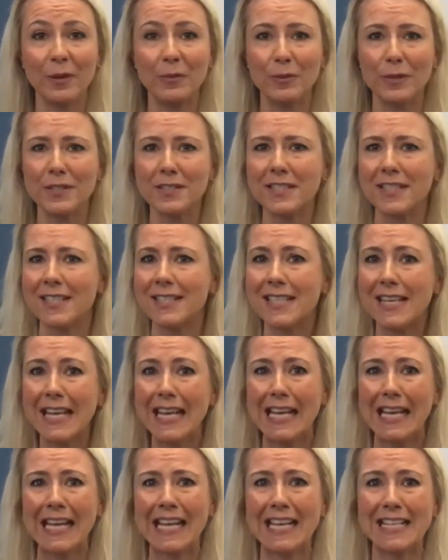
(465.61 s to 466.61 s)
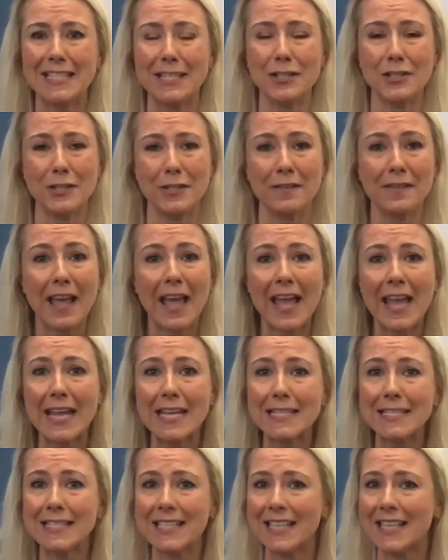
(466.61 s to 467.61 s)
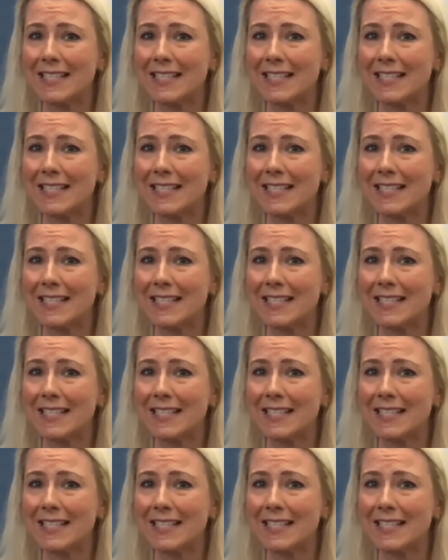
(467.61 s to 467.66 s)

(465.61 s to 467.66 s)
We wondered, is it too late?